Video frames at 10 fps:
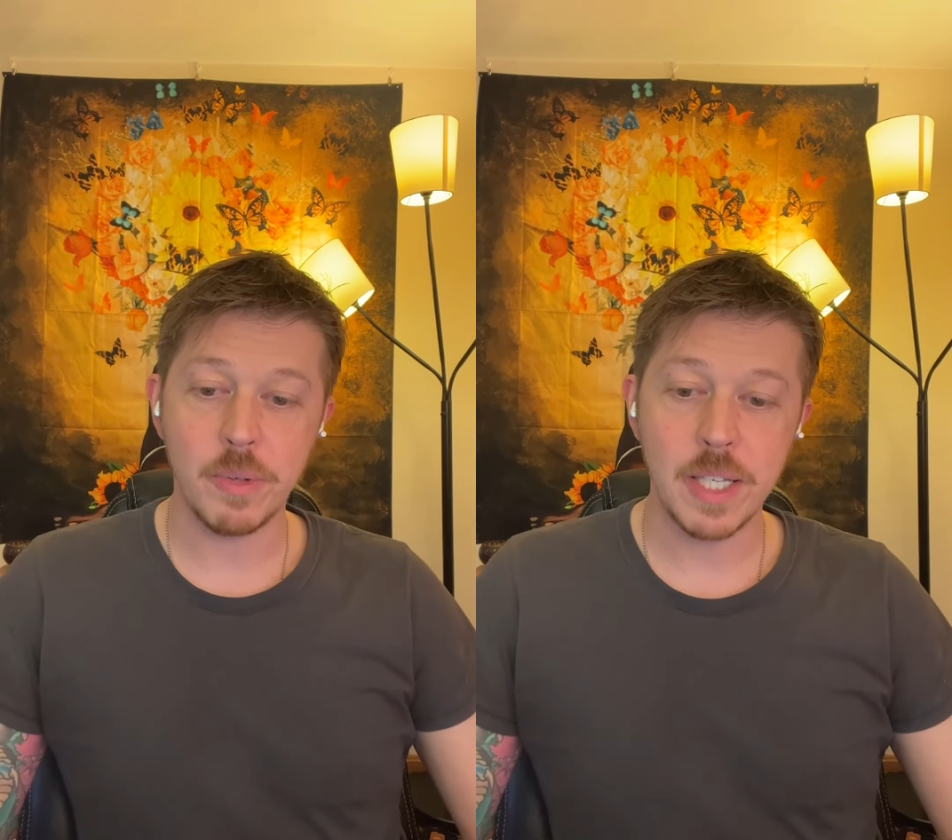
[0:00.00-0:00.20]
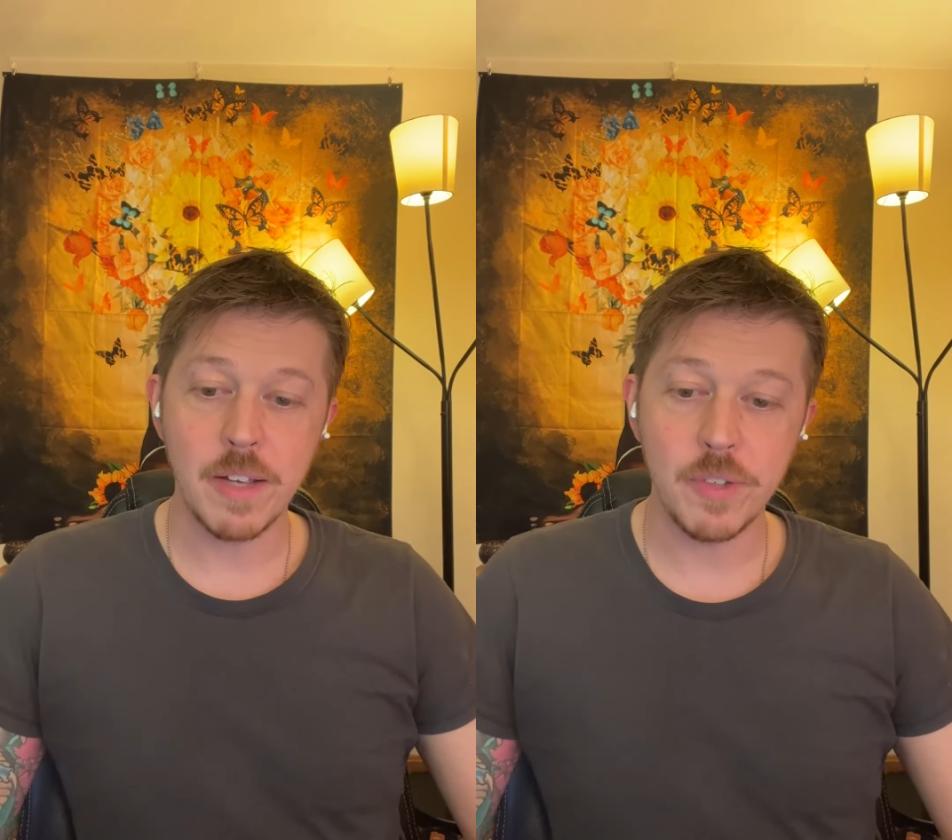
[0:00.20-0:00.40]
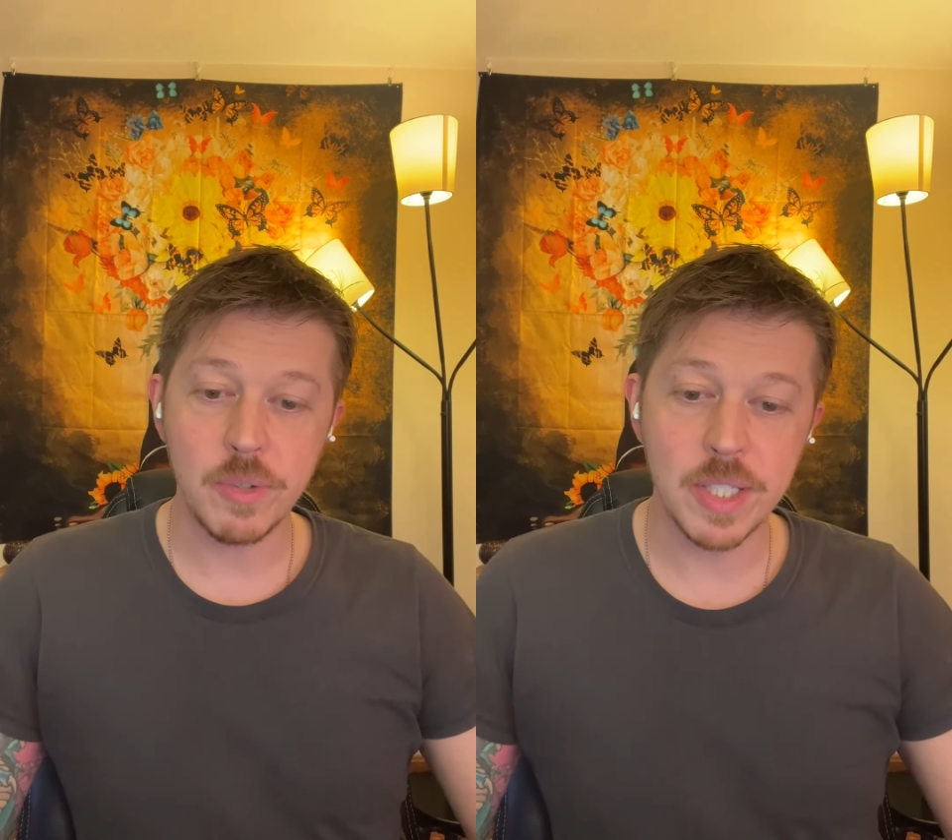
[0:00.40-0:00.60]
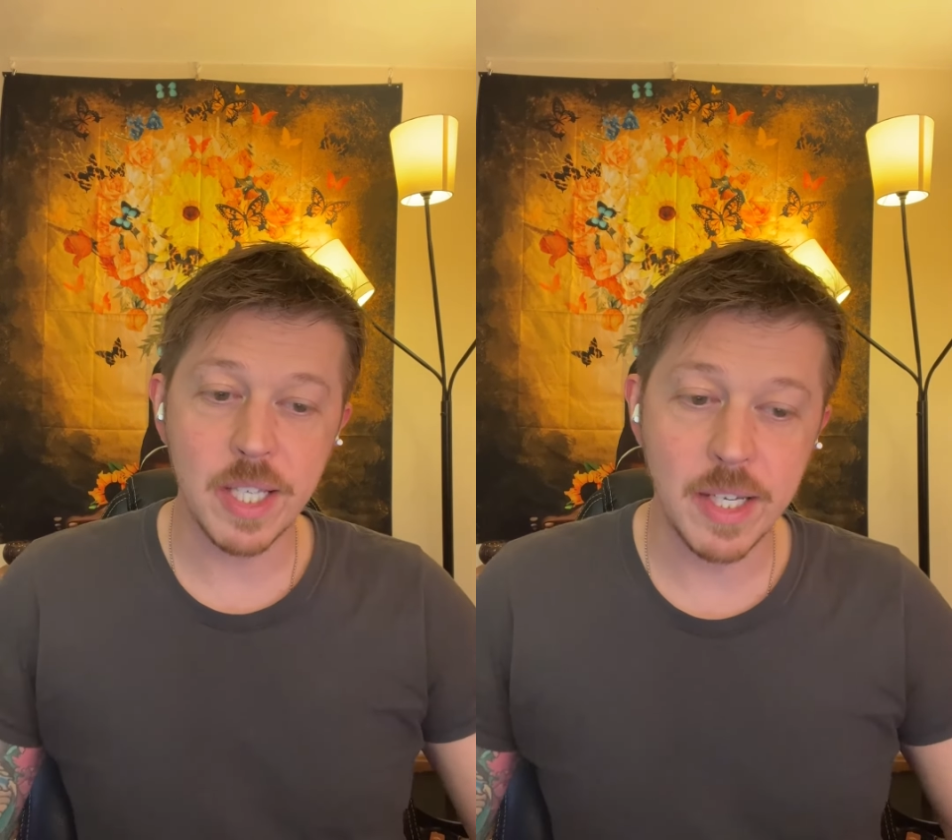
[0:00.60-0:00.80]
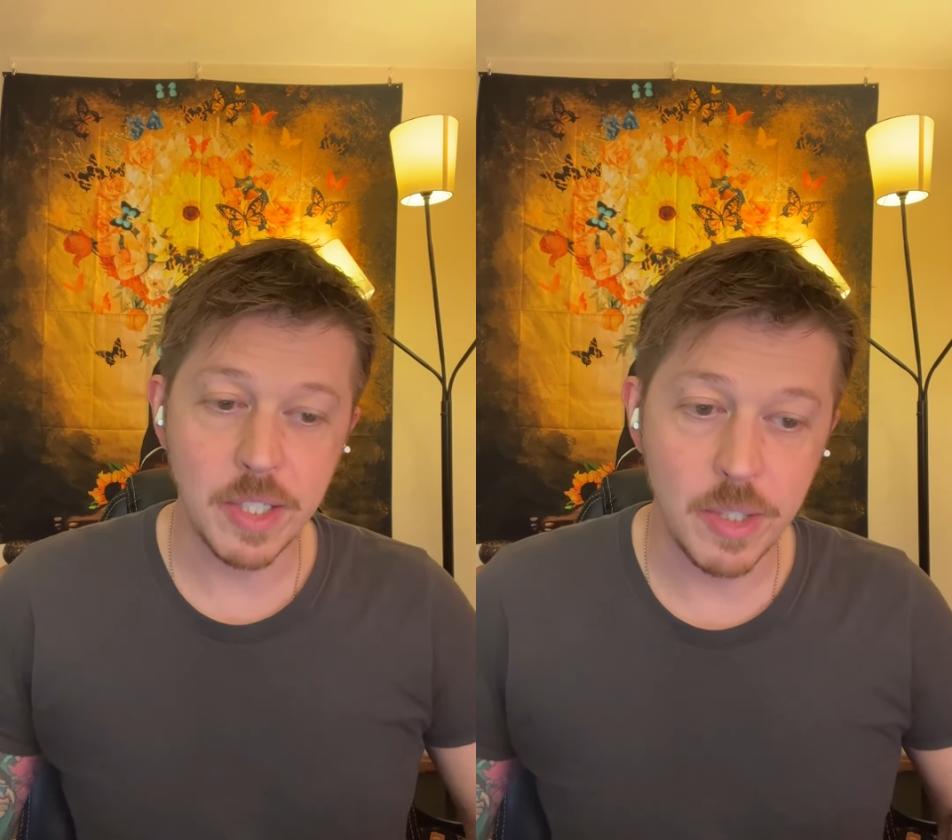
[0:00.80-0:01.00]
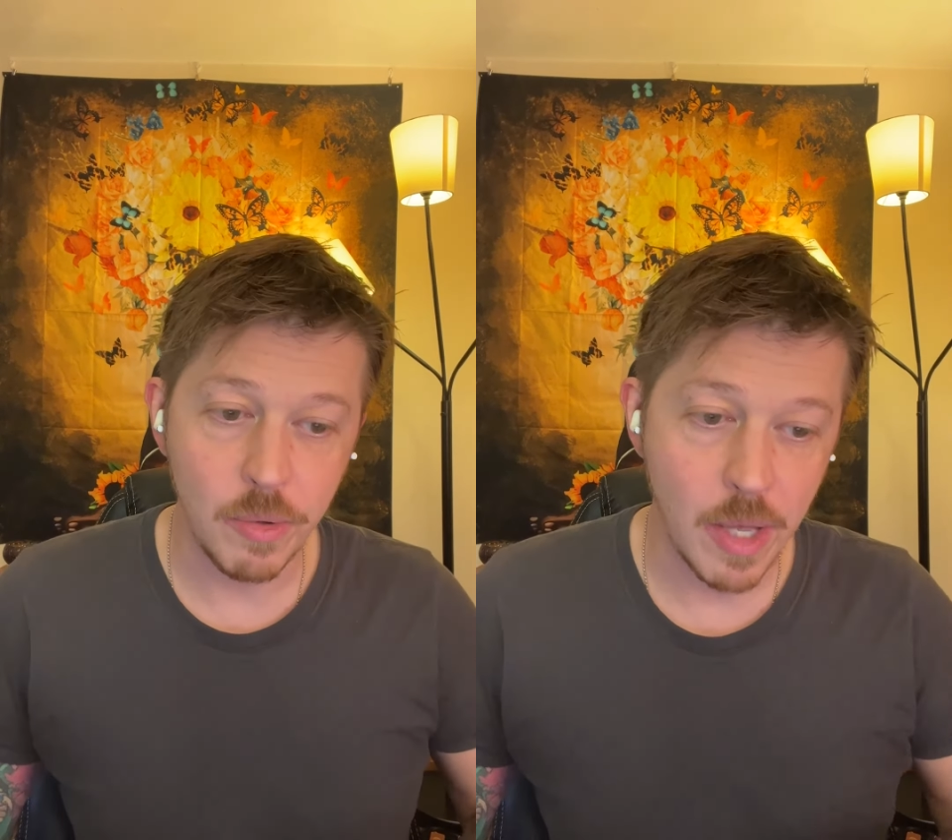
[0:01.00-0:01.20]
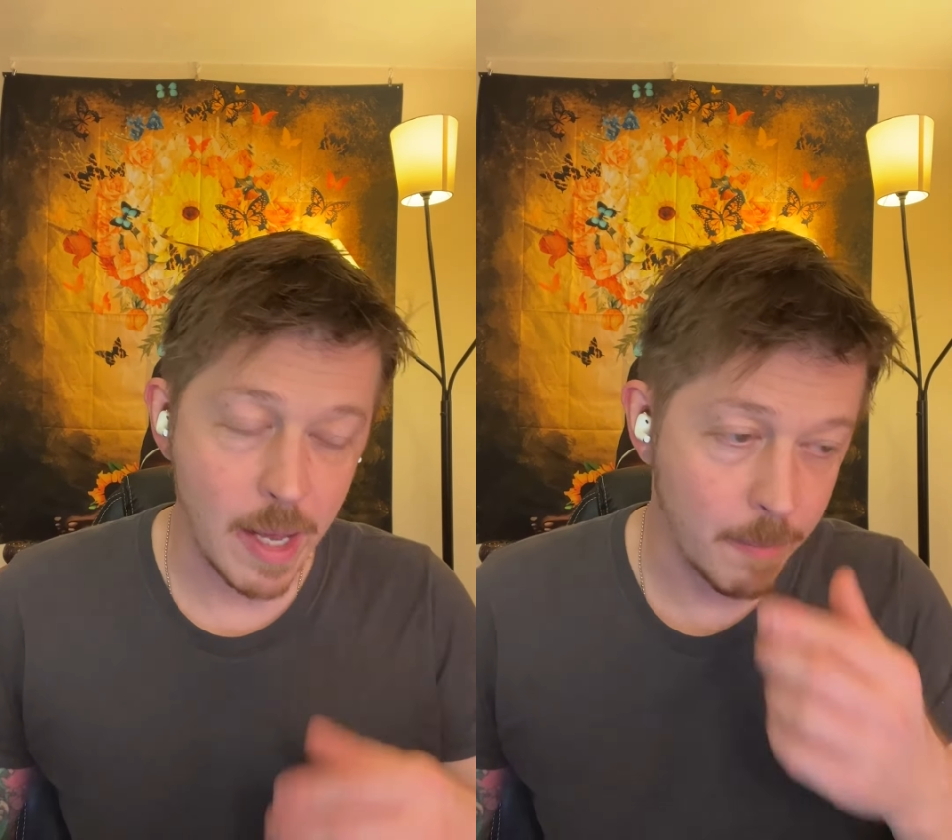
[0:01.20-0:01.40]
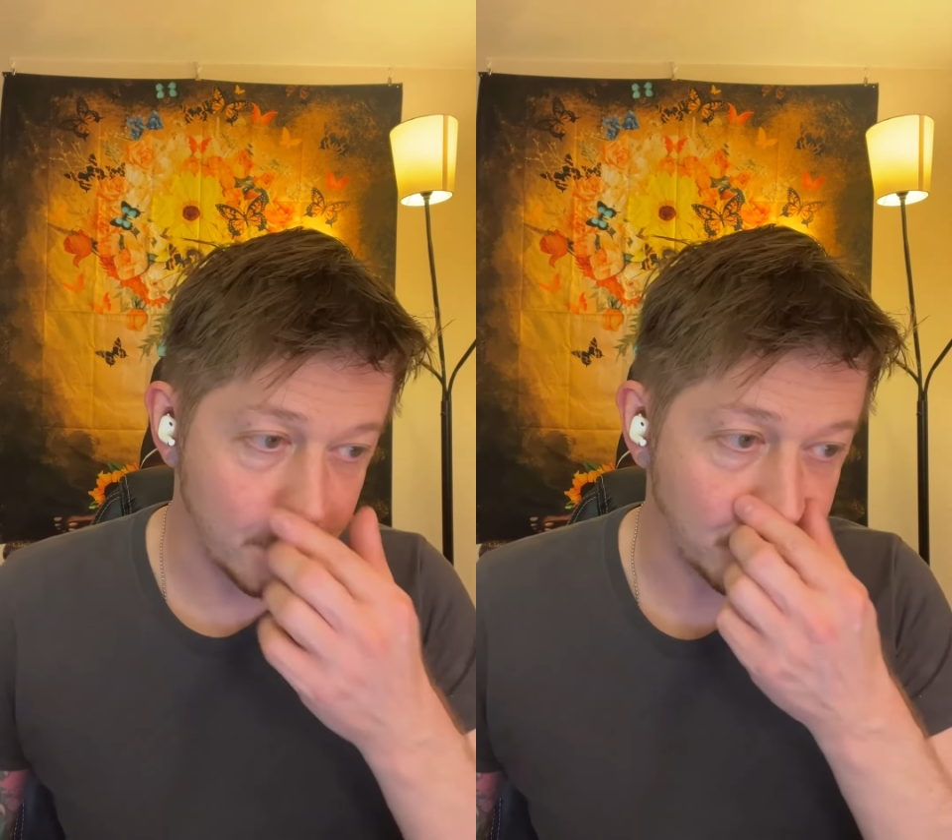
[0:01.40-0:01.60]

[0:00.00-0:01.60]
if you decide to do that.